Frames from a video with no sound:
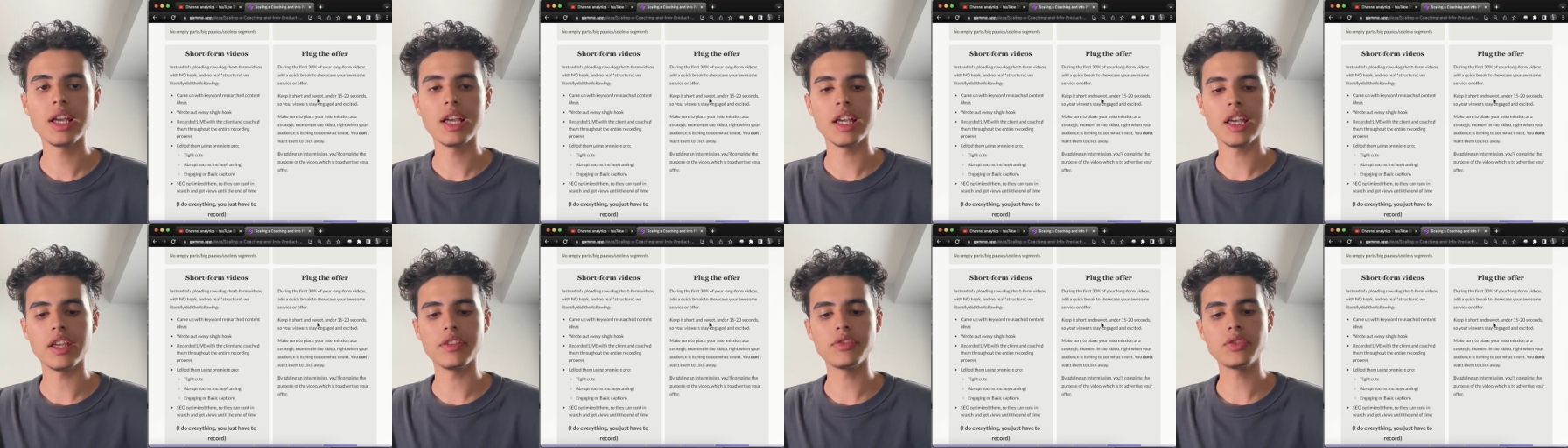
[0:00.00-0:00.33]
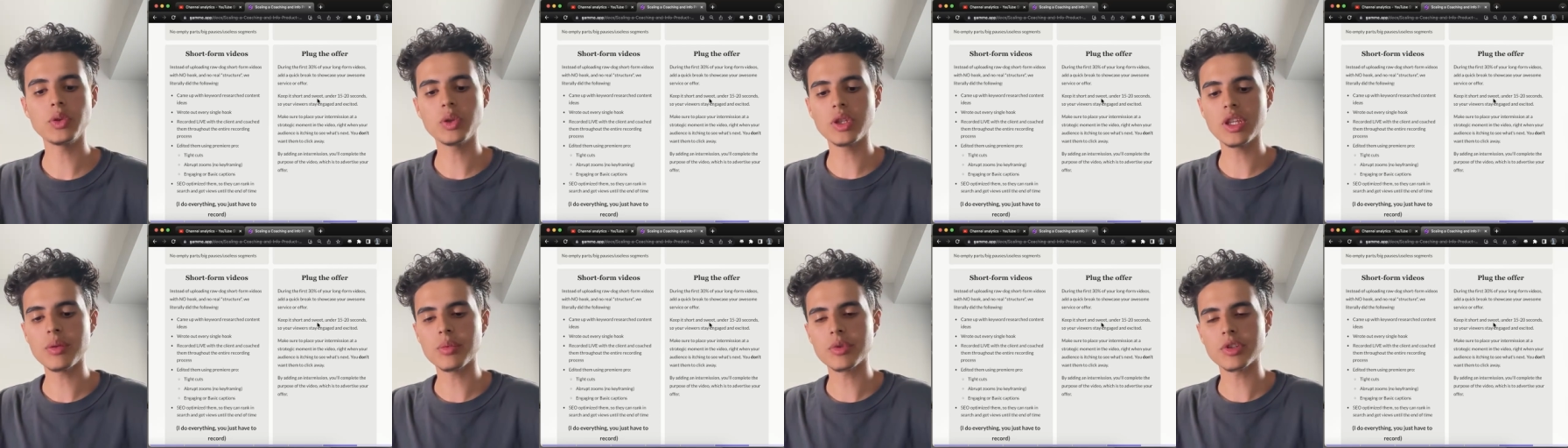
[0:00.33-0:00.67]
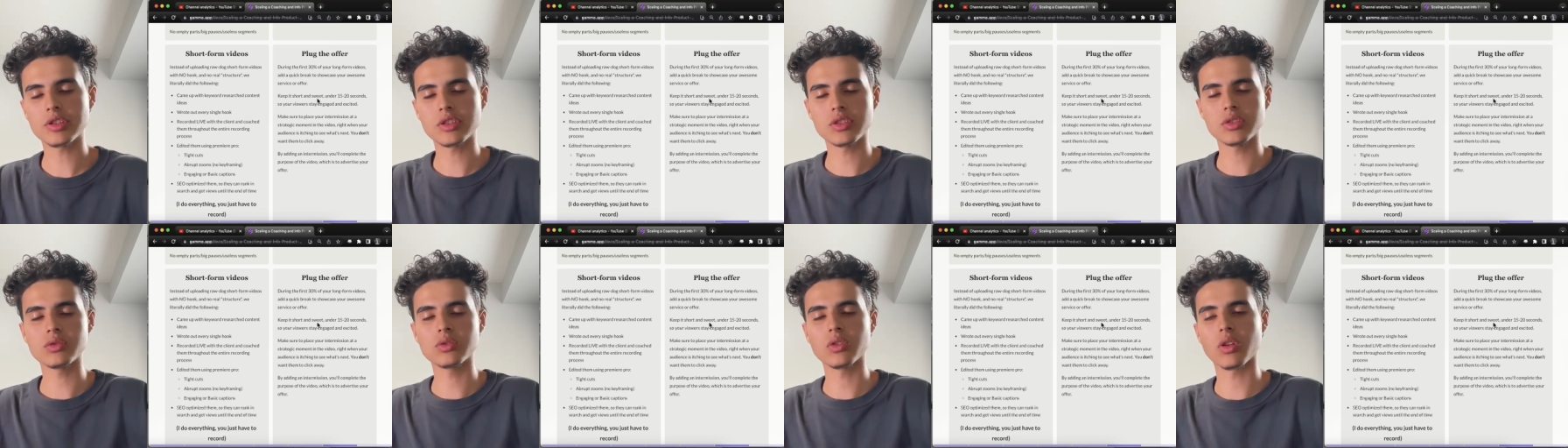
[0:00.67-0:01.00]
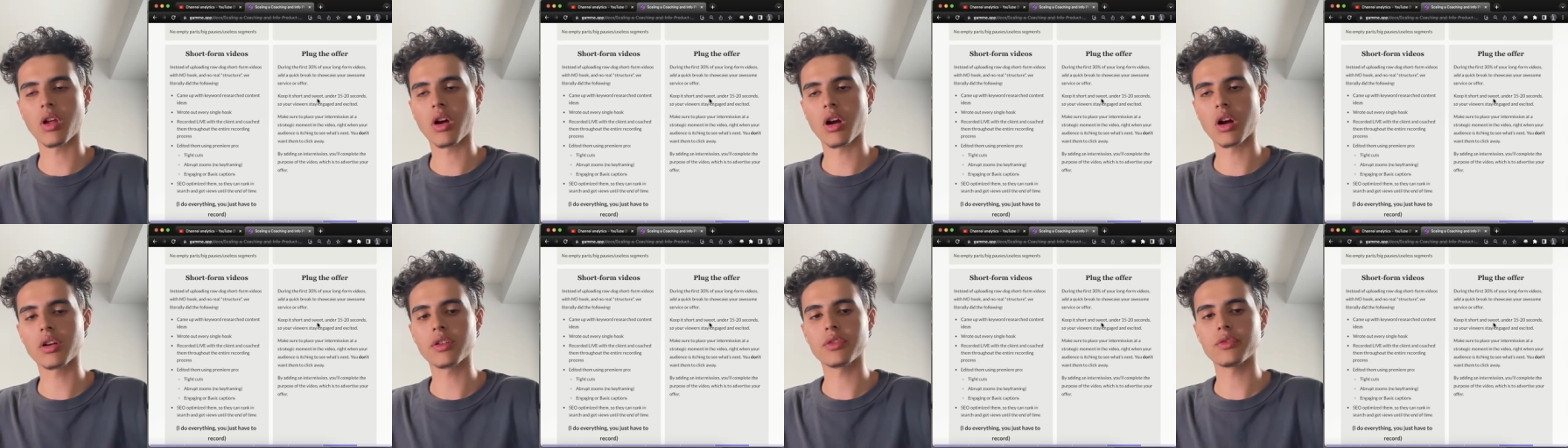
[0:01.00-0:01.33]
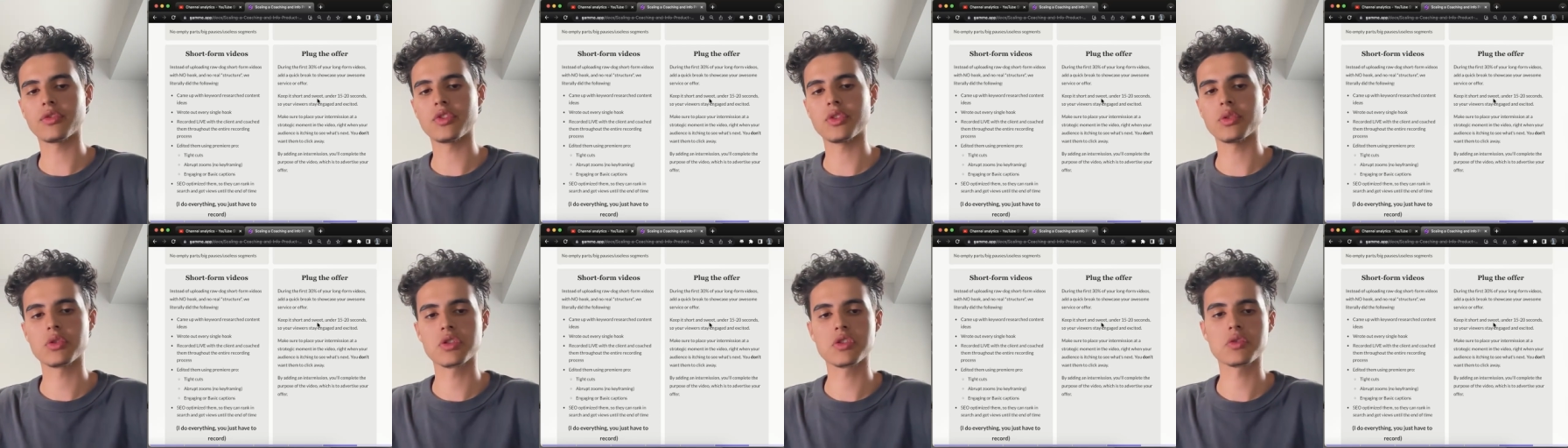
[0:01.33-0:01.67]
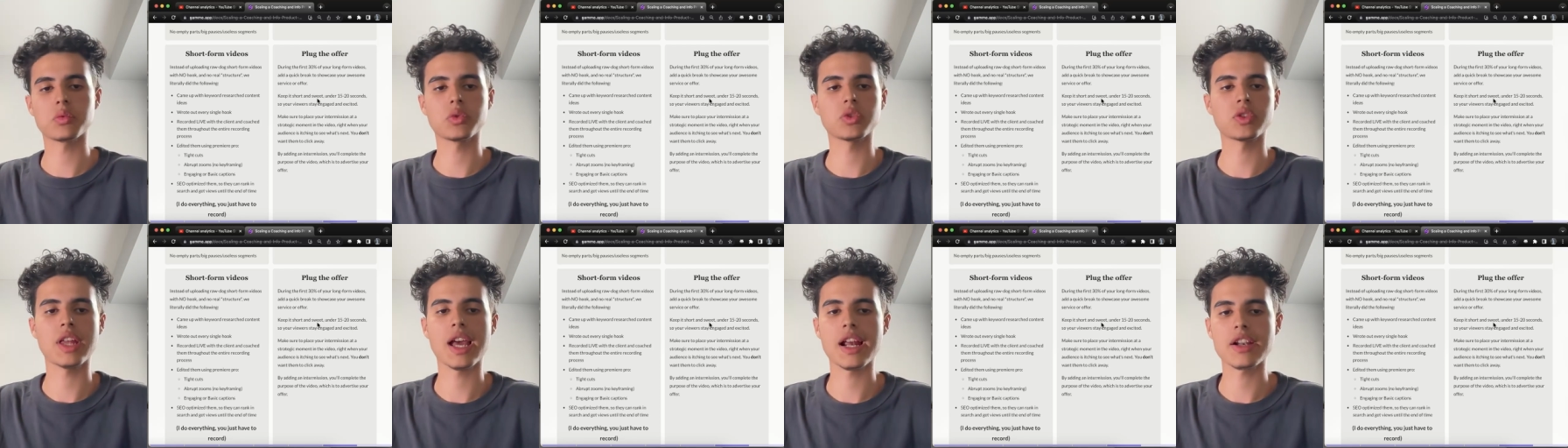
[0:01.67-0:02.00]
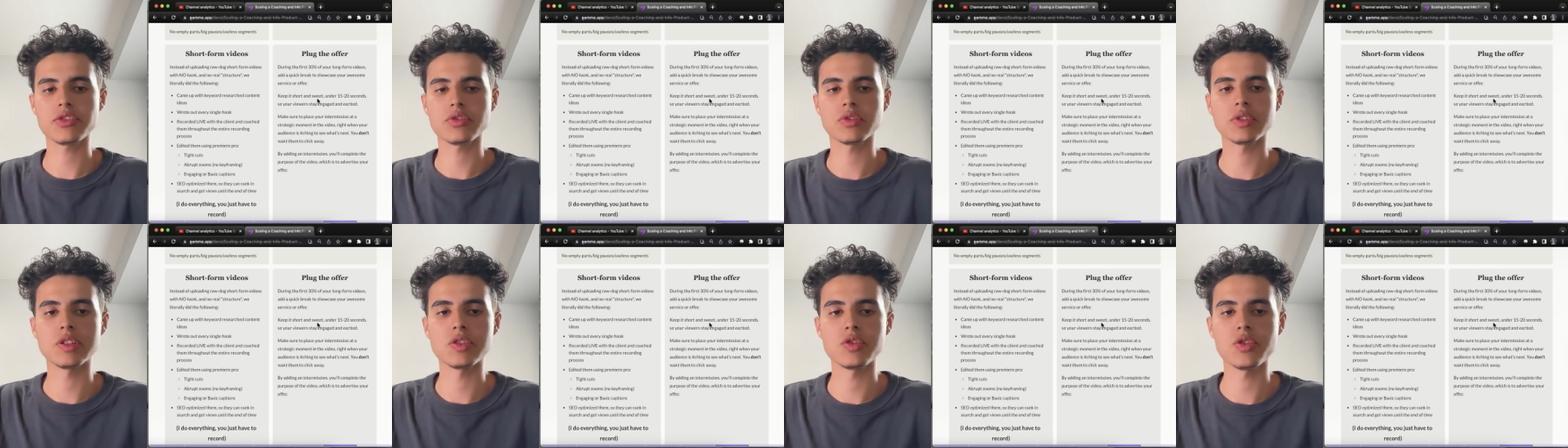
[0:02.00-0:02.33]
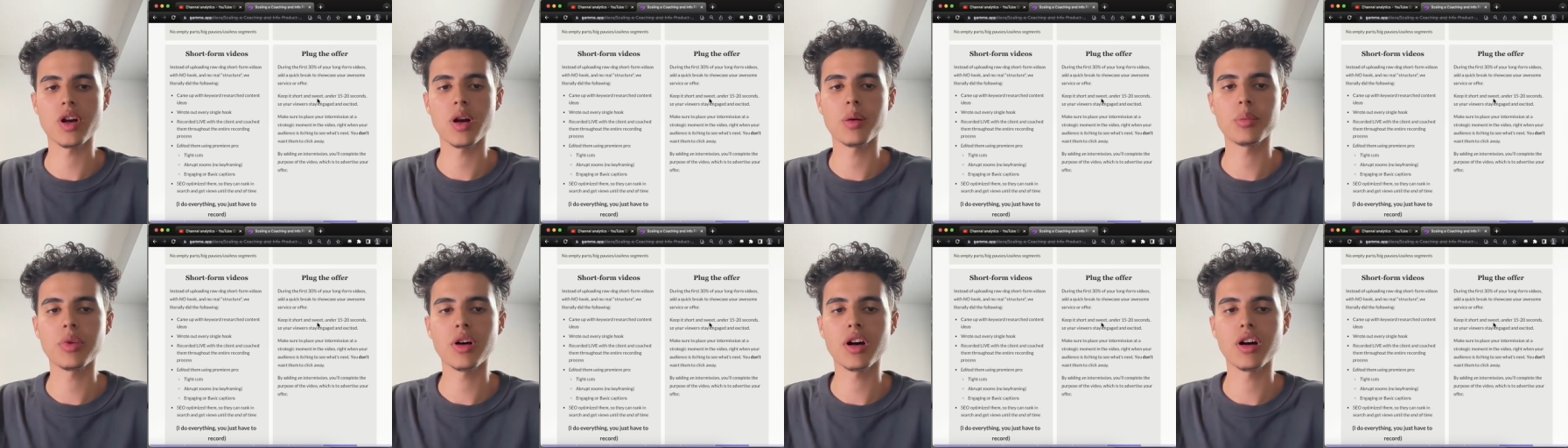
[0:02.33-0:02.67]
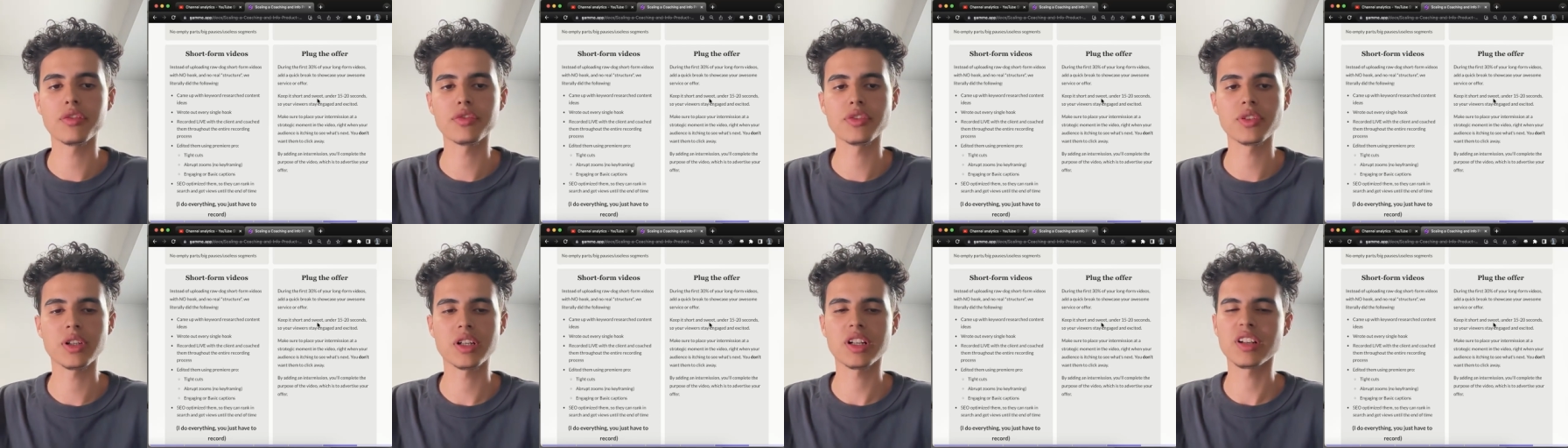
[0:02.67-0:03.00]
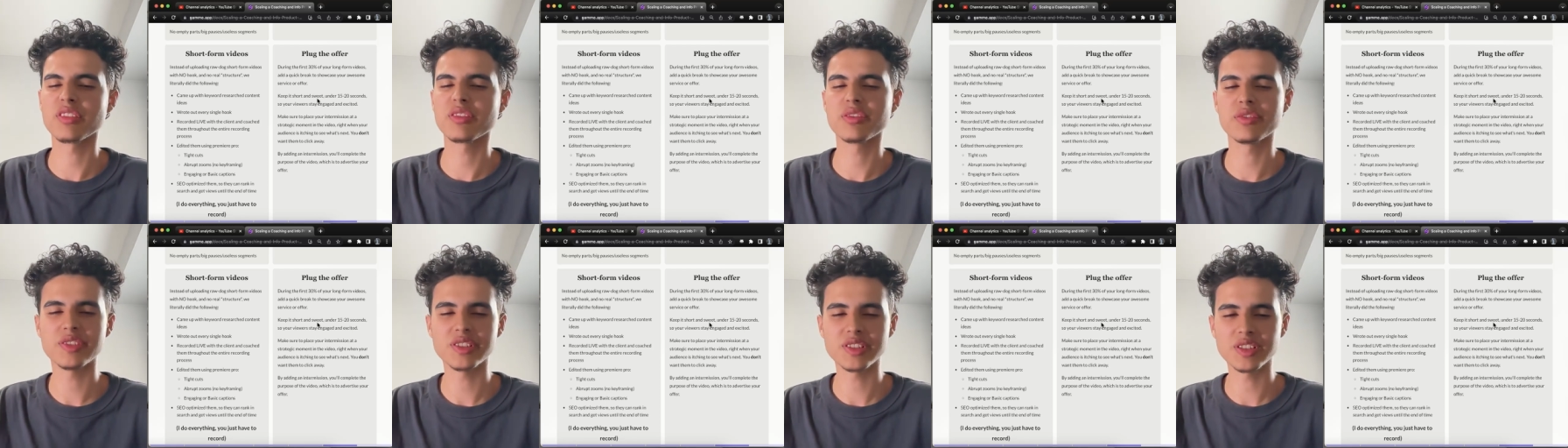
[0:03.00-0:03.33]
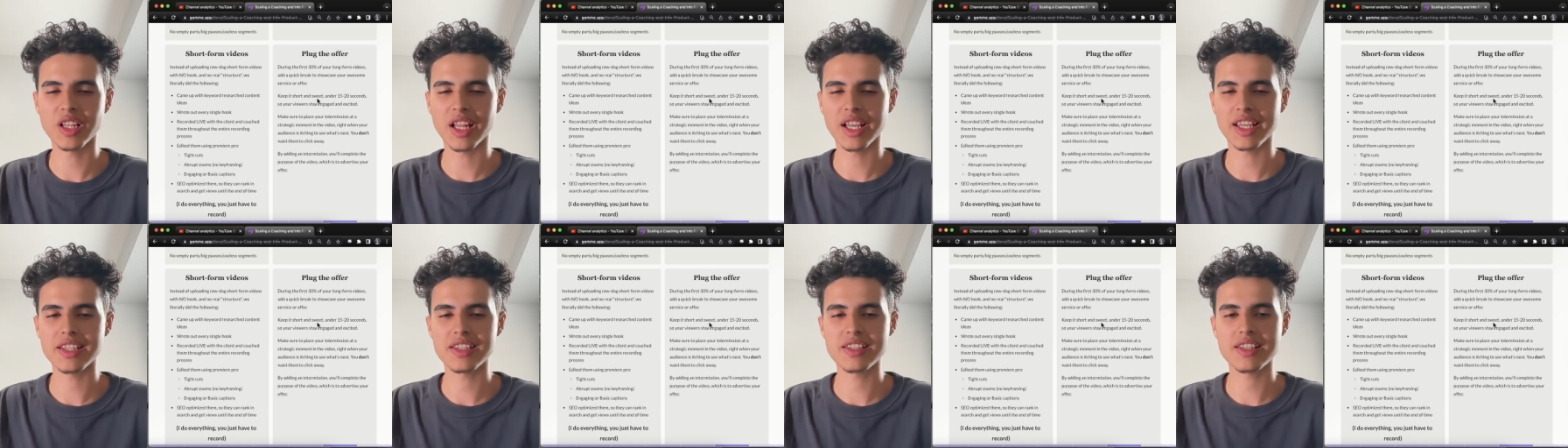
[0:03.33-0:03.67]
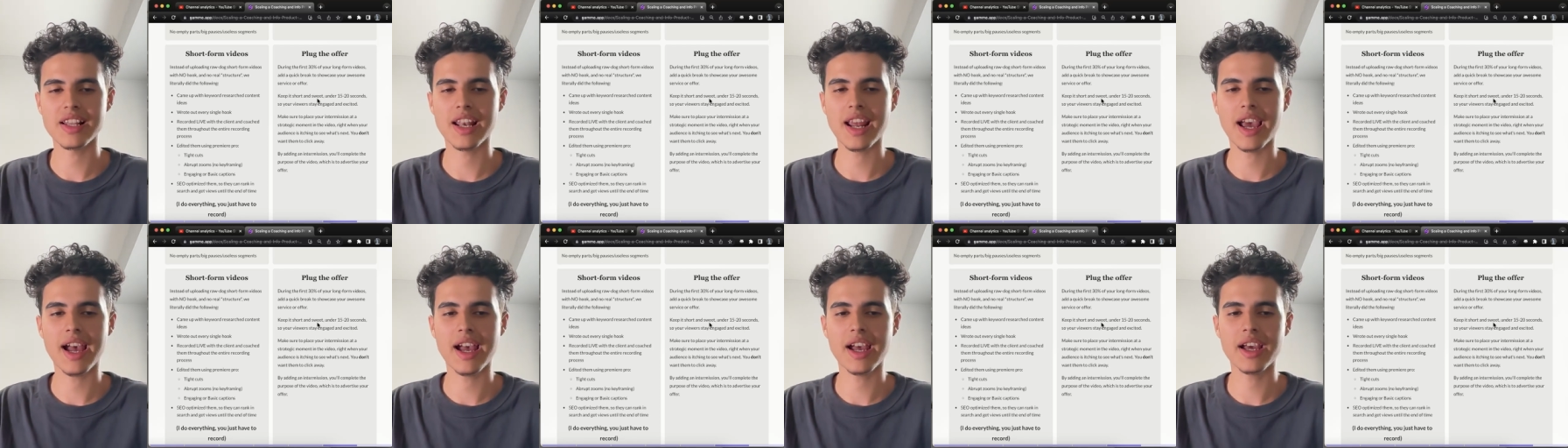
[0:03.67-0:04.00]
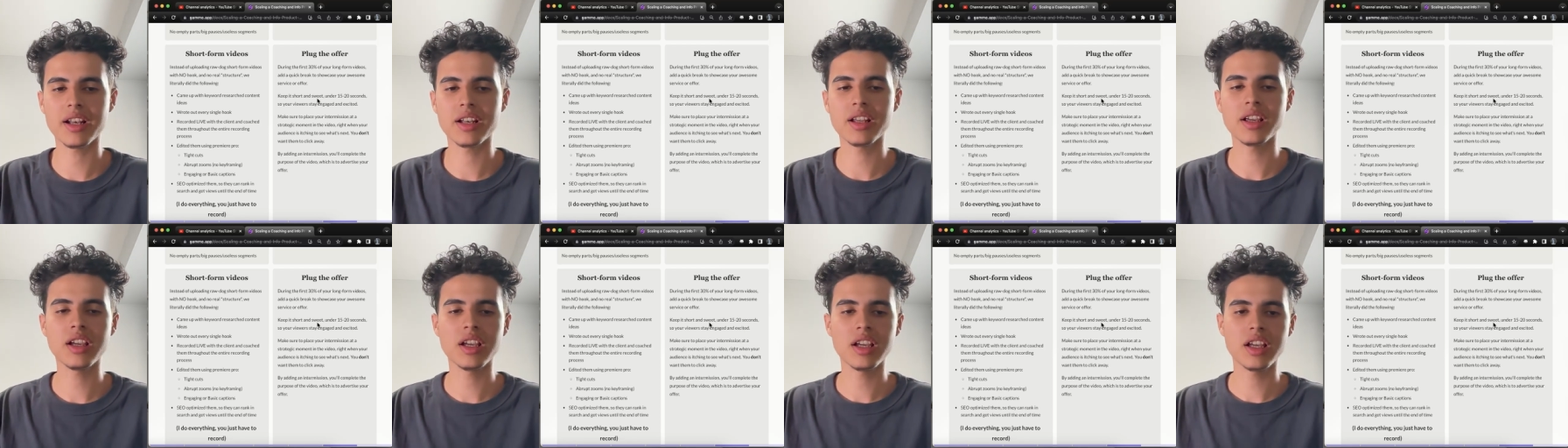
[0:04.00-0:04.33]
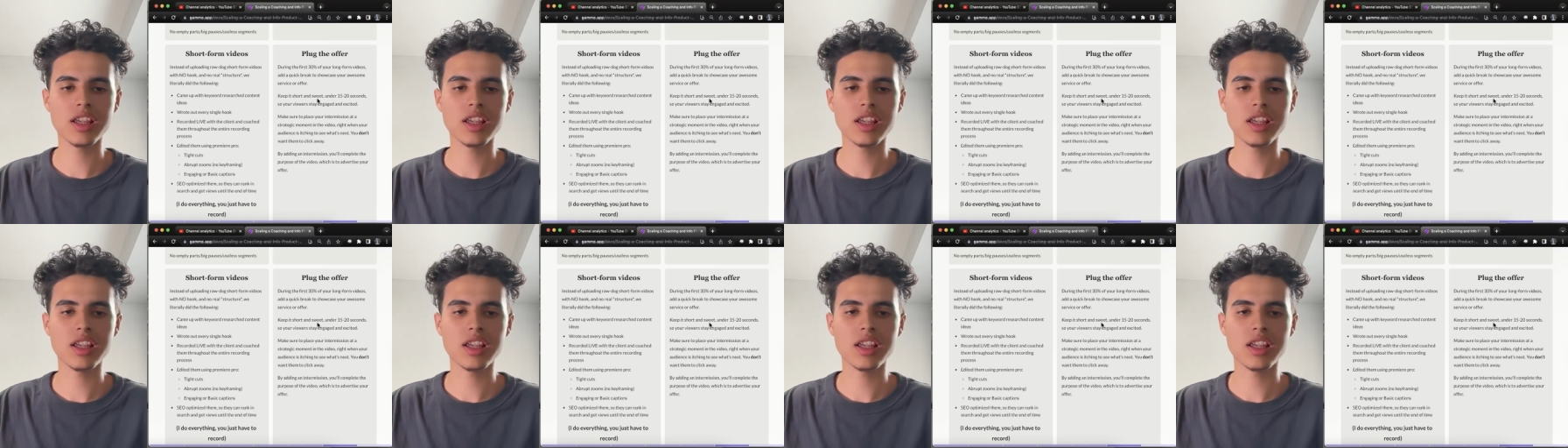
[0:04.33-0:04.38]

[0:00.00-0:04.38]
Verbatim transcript: If you keep it too long, viewers will naturally drop off. They're going to feel like it's an ad.